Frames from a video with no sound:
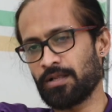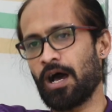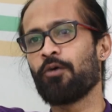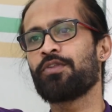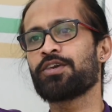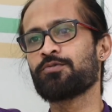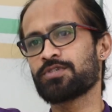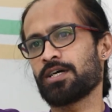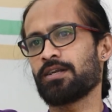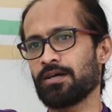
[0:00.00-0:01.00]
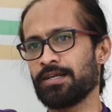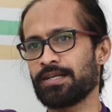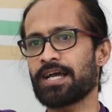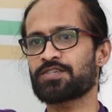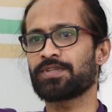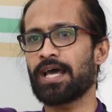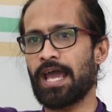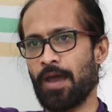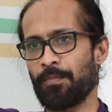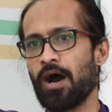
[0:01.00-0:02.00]
How the user interacts with the
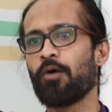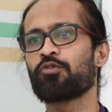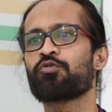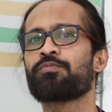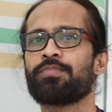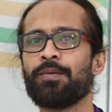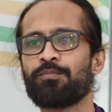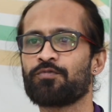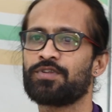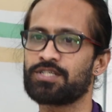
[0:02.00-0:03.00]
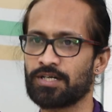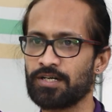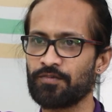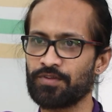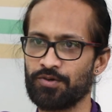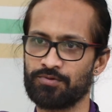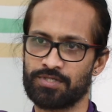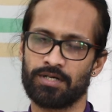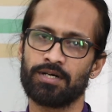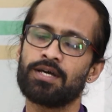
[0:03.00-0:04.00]
app, how to improve the journey of the
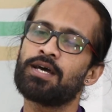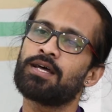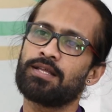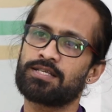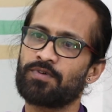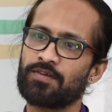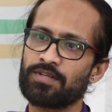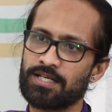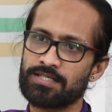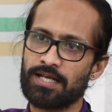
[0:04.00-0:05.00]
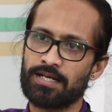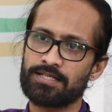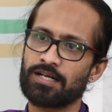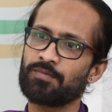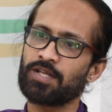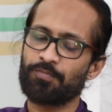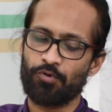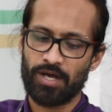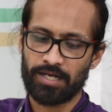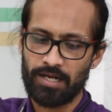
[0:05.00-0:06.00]
user. This is one of the things that is done by the
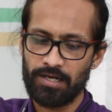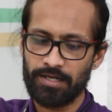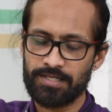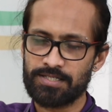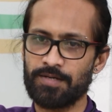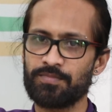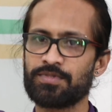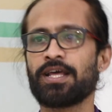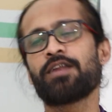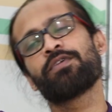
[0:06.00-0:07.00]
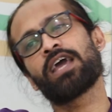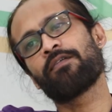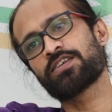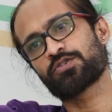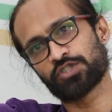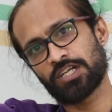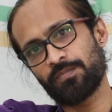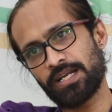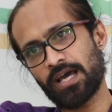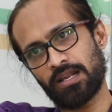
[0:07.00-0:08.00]
product analytics team. Then we have the social
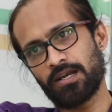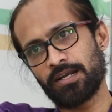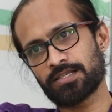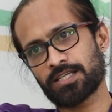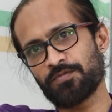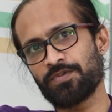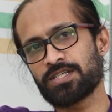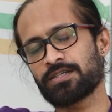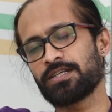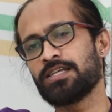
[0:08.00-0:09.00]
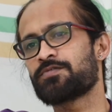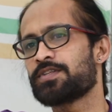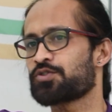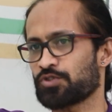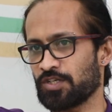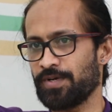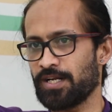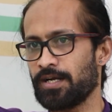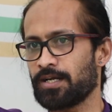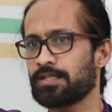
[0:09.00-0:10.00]
media analytics team, which deals with the social
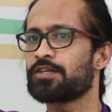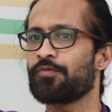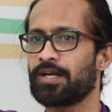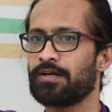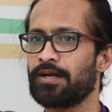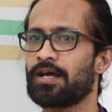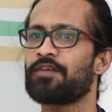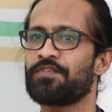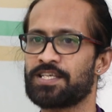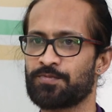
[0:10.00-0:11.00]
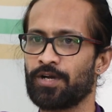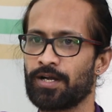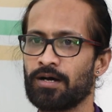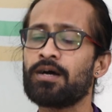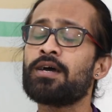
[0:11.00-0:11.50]
media data, the Twitter data and Facebook data.